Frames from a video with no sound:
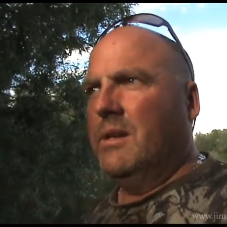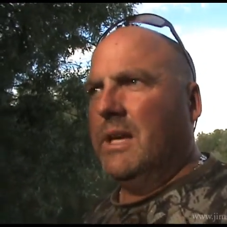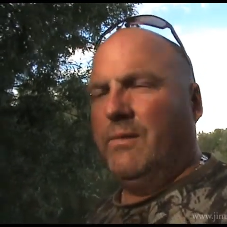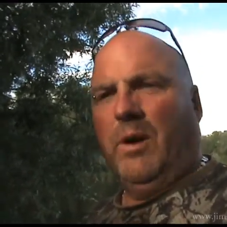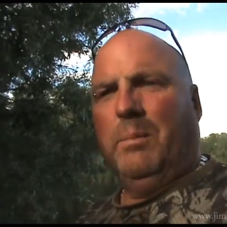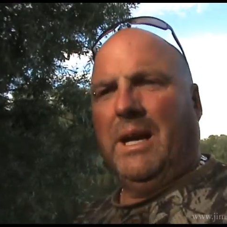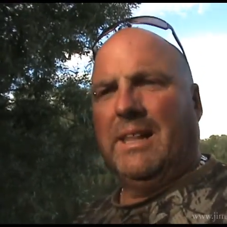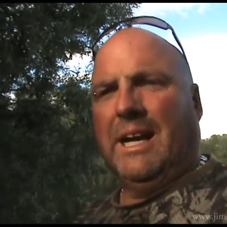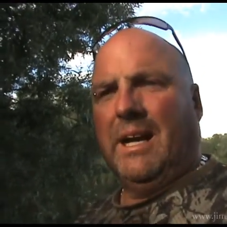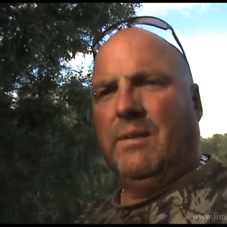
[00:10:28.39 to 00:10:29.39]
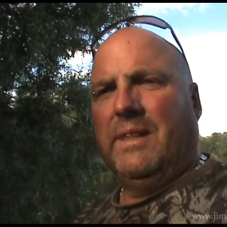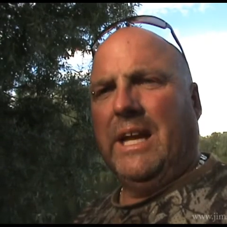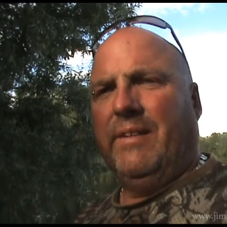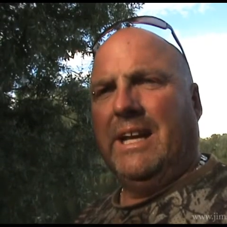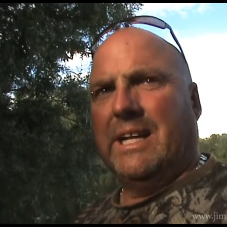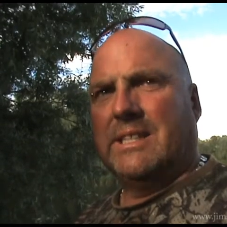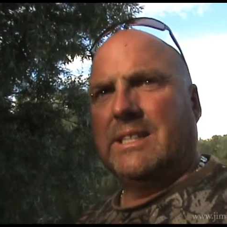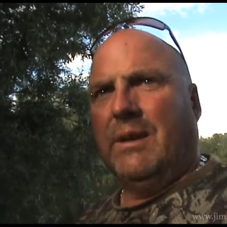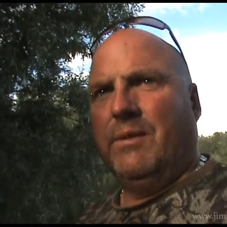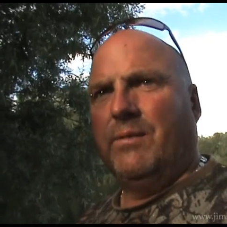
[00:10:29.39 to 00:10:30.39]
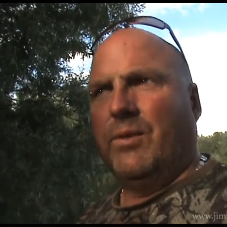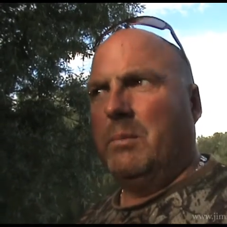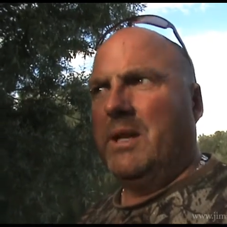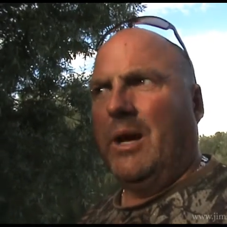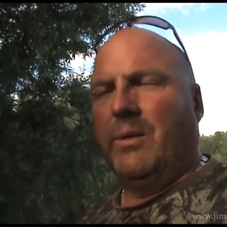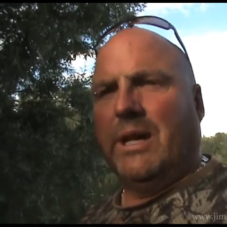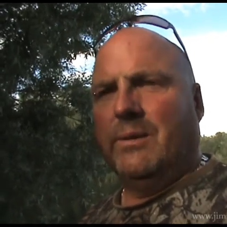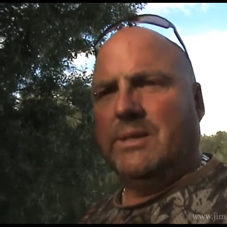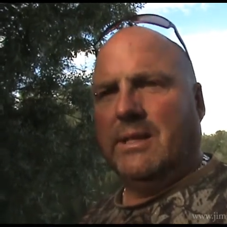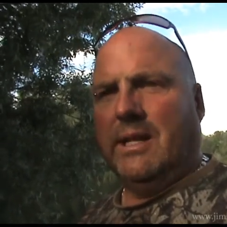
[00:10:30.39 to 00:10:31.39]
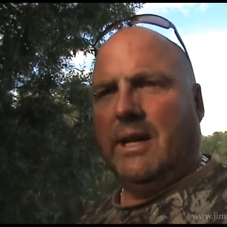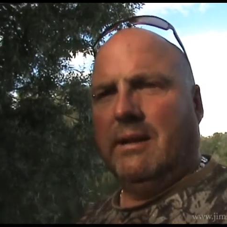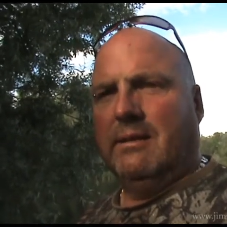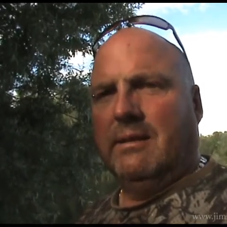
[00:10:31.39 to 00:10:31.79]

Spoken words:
if I bait that over there in Lake 7 for him and no one goes in there,